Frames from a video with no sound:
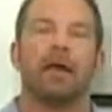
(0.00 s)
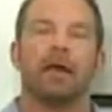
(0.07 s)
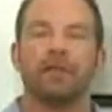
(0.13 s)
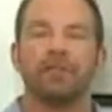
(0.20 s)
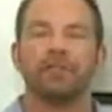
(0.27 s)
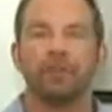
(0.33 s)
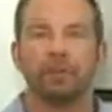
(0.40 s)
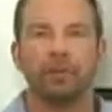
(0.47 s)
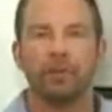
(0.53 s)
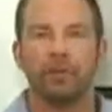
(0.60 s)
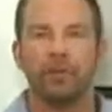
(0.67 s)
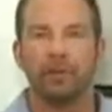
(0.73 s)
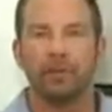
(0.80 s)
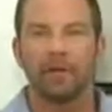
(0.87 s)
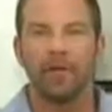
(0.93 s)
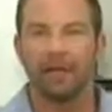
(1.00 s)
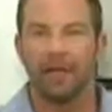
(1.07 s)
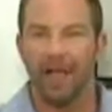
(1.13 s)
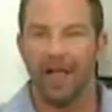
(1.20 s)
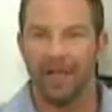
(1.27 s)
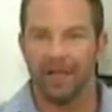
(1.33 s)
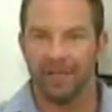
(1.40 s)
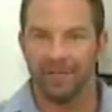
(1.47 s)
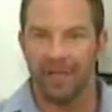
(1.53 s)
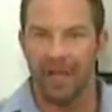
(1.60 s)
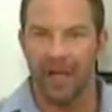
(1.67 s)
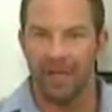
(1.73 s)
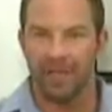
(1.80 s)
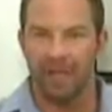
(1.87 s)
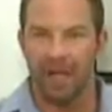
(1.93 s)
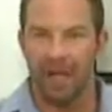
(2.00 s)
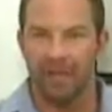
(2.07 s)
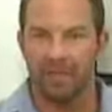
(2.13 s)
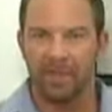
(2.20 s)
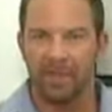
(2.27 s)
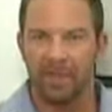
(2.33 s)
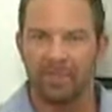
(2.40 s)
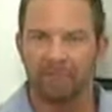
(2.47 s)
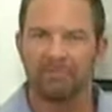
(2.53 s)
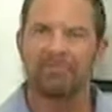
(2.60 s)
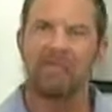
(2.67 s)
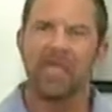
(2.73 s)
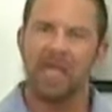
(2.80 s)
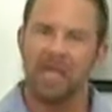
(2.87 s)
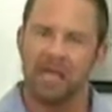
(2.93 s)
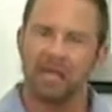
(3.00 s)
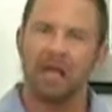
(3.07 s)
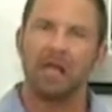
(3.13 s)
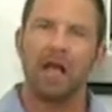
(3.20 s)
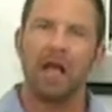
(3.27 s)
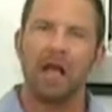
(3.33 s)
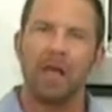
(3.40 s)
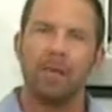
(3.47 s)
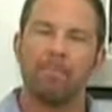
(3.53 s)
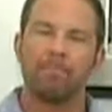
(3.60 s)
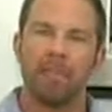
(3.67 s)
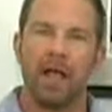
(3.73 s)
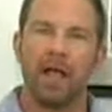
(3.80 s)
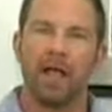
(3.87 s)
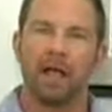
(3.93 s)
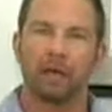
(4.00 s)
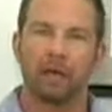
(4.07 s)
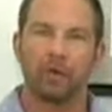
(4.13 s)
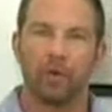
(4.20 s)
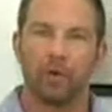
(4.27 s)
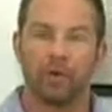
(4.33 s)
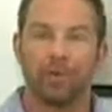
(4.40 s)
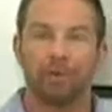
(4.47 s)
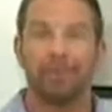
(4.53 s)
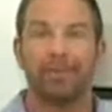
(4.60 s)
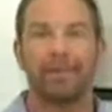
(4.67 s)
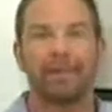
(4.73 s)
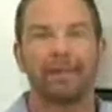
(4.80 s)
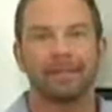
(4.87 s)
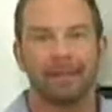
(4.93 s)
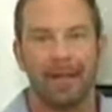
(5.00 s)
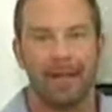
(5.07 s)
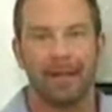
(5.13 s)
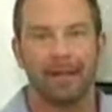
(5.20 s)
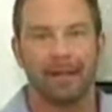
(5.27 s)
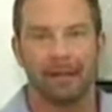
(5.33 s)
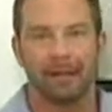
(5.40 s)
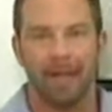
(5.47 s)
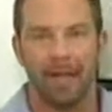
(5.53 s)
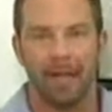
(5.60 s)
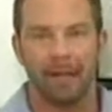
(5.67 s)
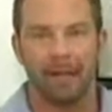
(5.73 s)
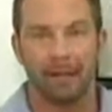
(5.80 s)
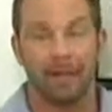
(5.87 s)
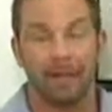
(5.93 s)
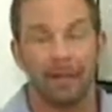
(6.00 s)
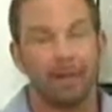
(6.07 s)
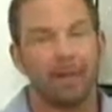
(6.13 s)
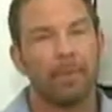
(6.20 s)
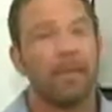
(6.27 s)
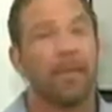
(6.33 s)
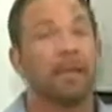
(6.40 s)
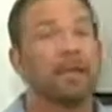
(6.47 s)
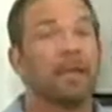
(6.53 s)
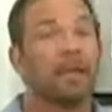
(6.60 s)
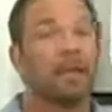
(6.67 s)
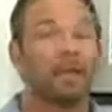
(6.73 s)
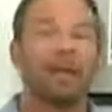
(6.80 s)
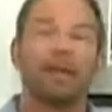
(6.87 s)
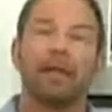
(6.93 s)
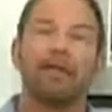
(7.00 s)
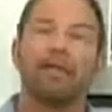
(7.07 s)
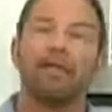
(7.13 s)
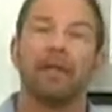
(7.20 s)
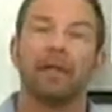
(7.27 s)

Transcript: a shoulder exercise combination that I'm biased towards because I designed it. But I tell you, it has